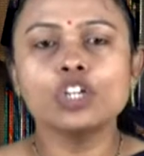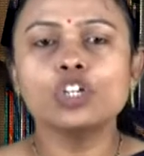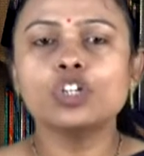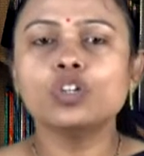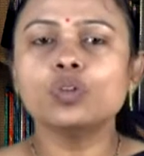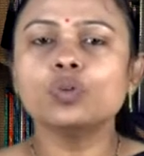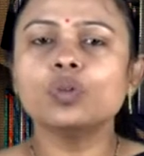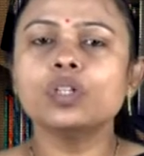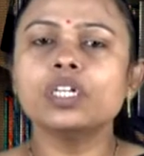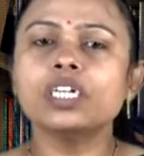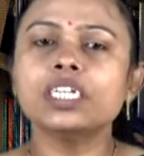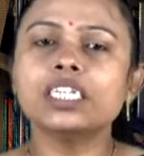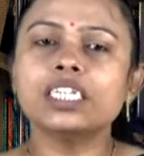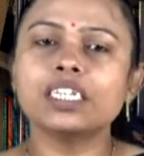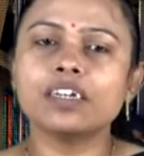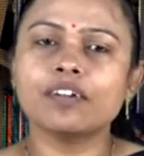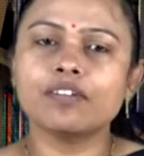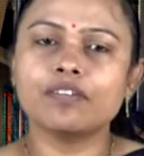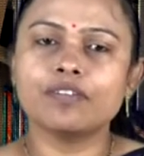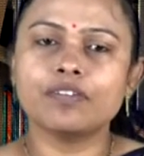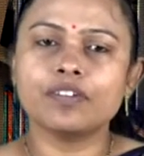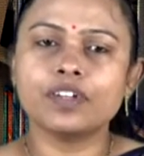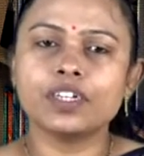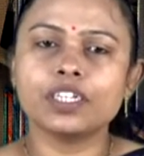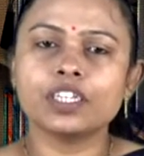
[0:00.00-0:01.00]
to the
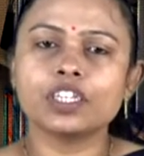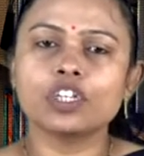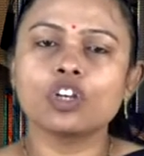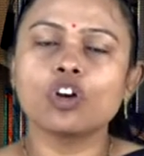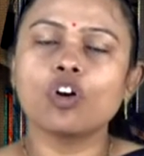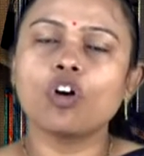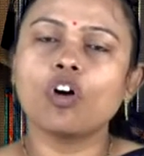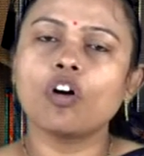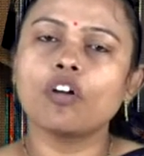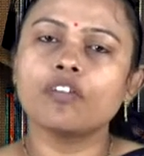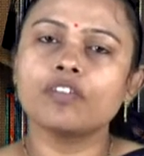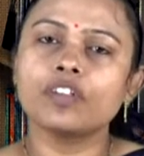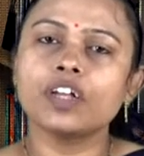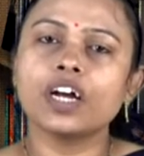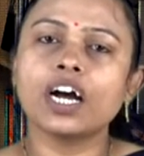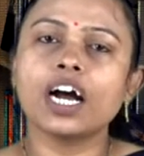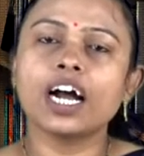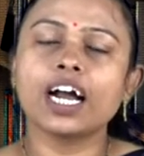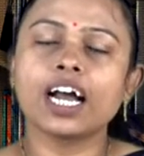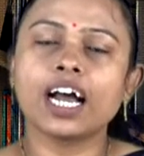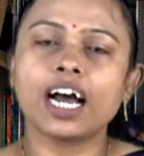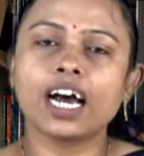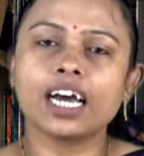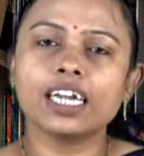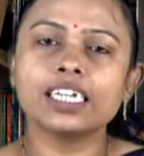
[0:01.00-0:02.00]
surface of the
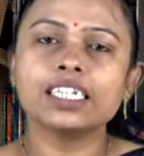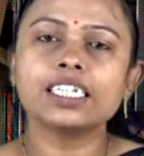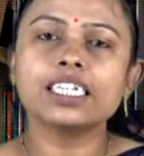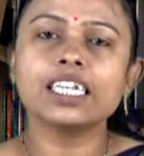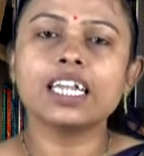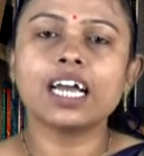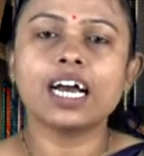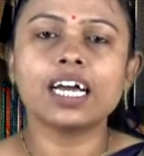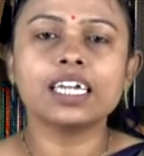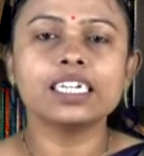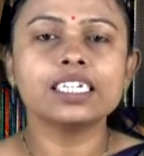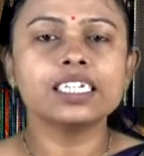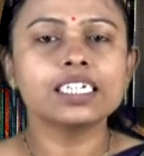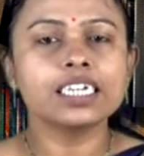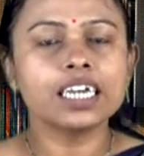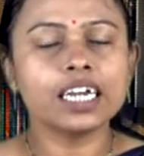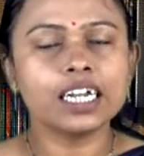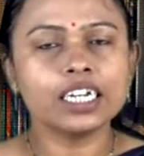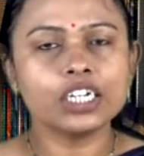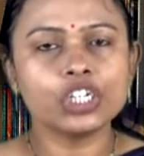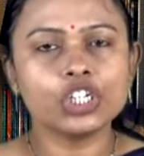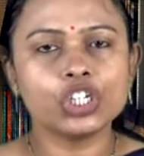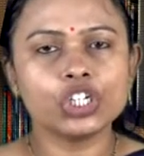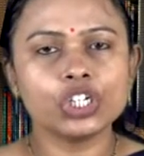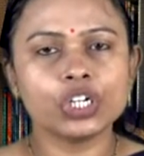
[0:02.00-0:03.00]
agar slant
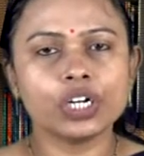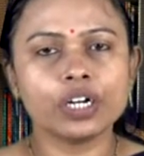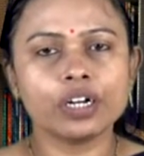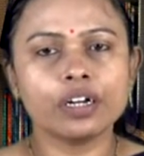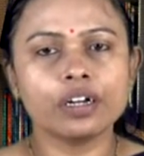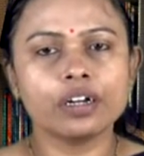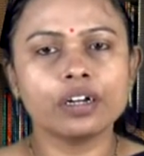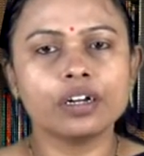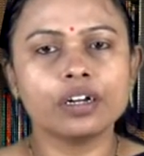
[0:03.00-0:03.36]
culture.